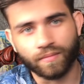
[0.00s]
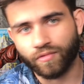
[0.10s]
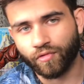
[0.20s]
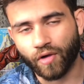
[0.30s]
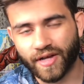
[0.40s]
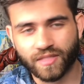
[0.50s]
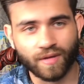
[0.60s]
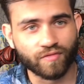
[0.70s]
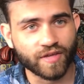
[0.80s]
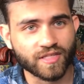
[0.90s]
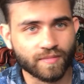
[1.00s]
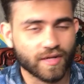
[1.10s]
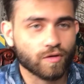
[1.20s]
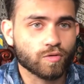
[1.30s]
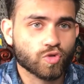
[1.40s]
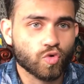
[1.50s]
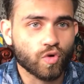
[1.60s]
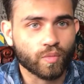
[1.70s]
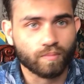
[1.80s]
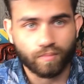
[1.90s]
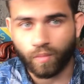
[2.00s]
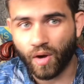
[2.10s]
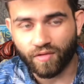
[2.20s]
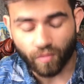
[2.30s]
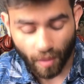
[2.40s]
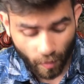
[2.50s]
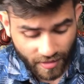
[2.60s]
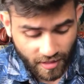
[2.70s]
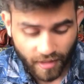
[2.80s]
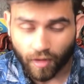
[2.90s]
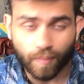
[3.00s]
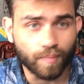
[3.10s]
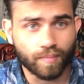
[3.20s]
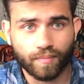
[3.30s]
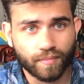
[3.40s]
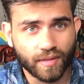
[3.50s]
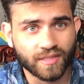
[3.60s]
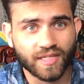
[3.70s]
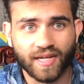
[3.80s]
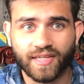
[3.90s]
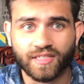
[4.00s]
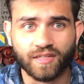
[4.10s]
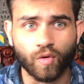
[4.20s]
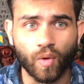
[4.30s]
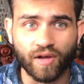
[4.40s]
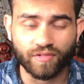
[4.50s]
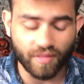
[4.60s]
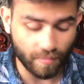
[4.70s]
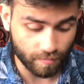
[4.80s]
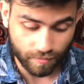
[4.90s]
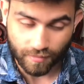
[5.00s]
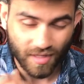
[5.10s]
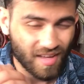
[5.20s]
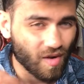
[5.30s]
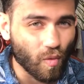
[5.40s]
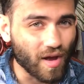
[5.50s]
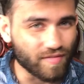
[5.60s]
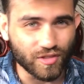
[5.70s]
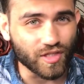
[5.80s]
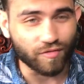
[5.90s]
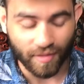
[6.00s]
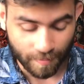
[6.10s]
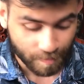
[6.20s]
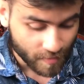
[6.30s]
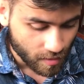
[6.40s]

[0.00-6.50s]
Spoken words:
for X amount of years in medical school and whatever we did in our intercalated or whatever you did, fam,